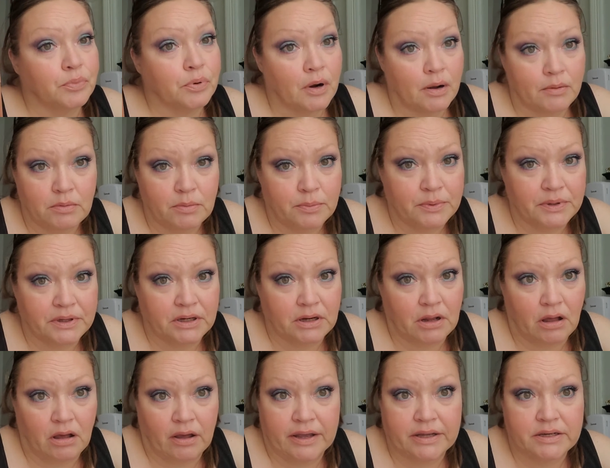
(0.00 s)
Probably
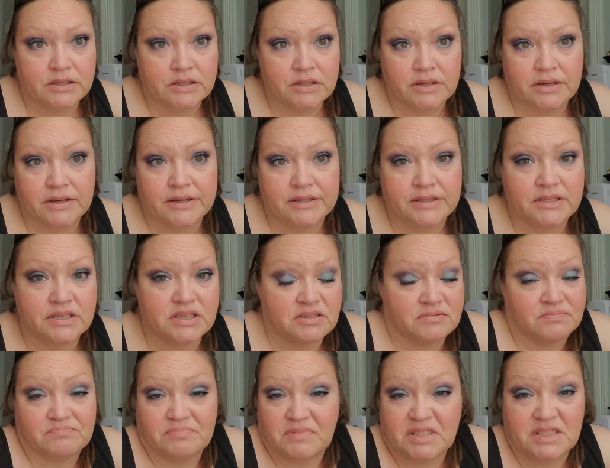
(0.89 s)
not.
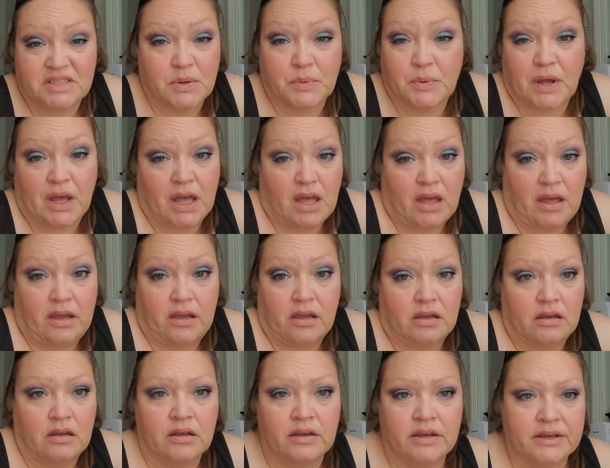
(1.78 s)
It's, it's
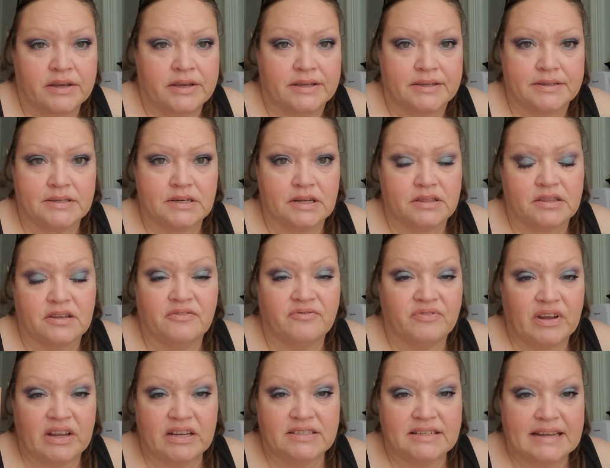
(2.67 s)
okay. It's nothing
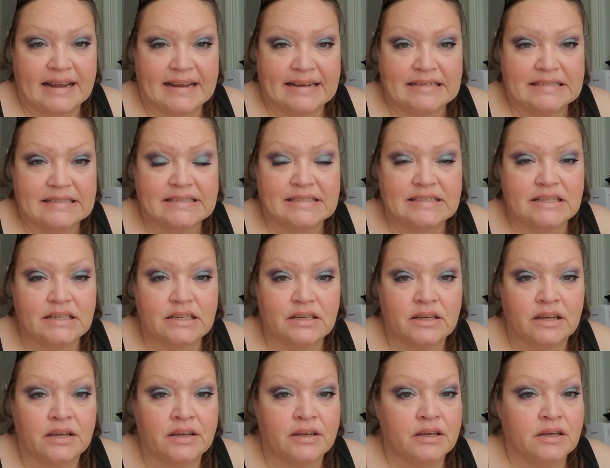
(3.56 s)

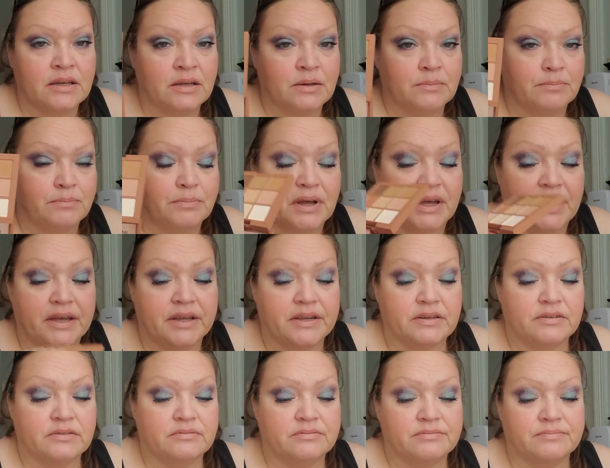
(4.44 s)
fantastic,
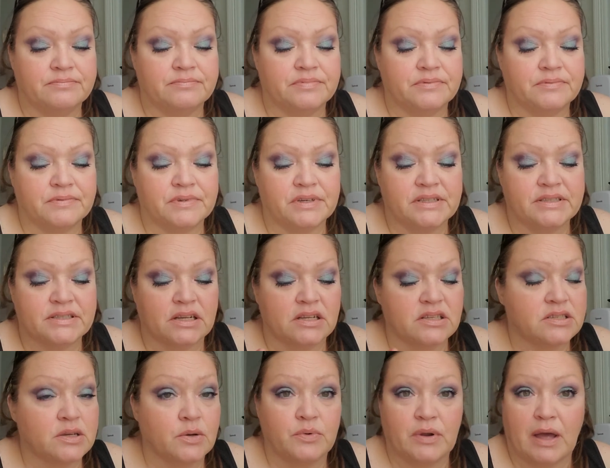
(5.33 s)
but it's
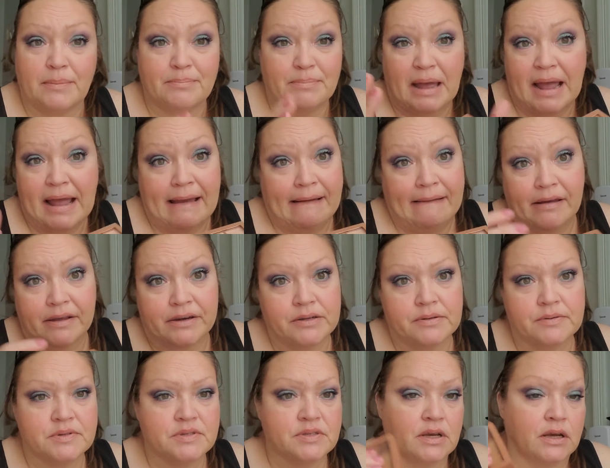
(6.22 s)
also not
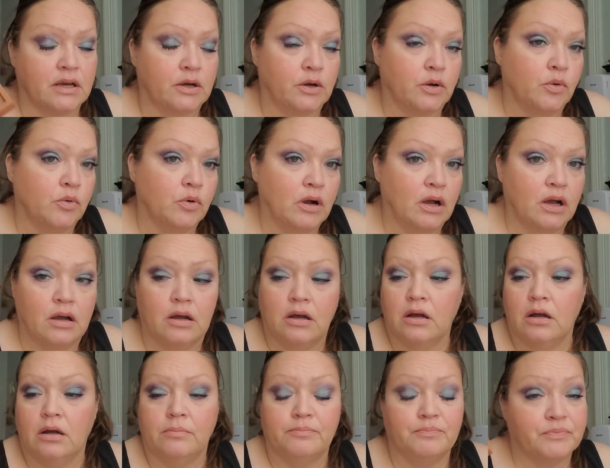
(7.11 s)
bad. So
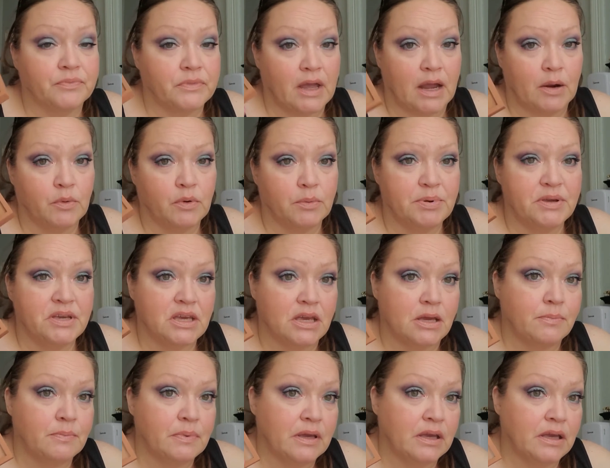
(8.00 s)
um, I will be
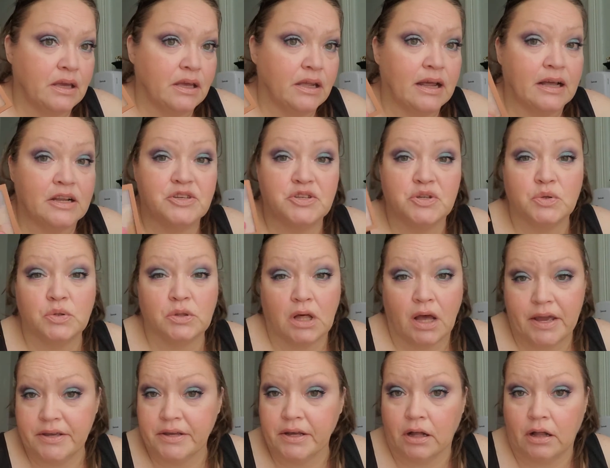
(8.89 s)
keeping it. I do
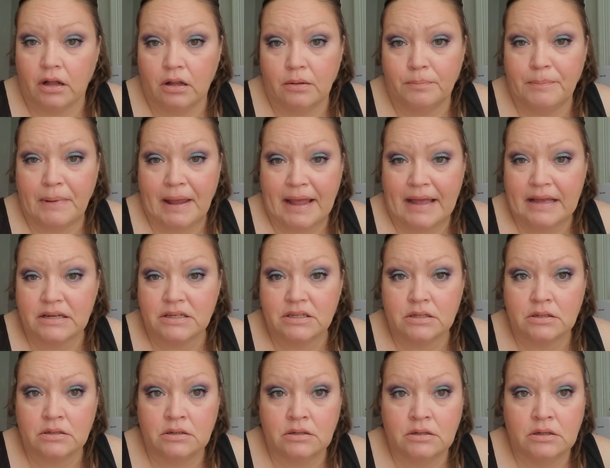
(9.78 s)
like all
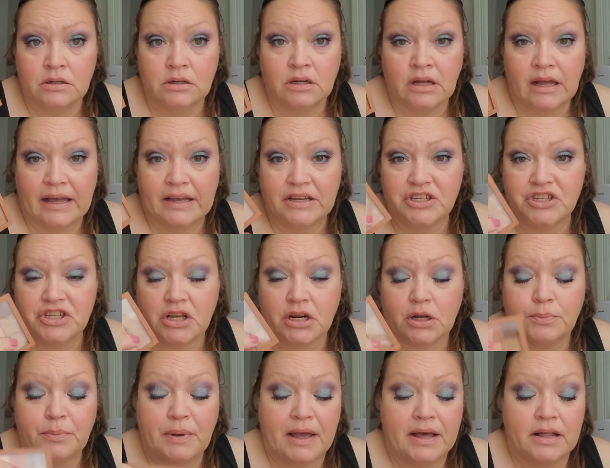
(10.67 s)
matte
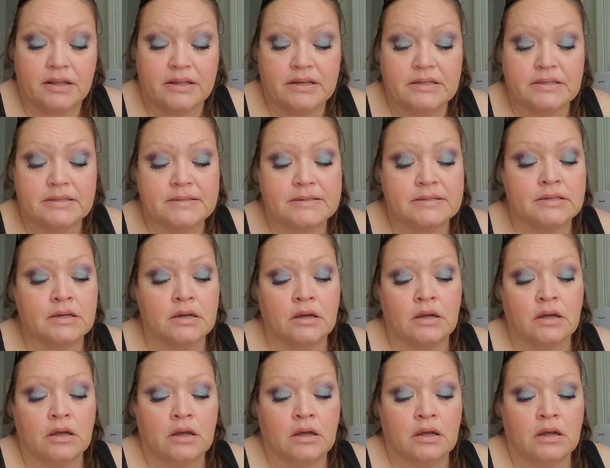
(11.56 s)
eyeshadow palettes.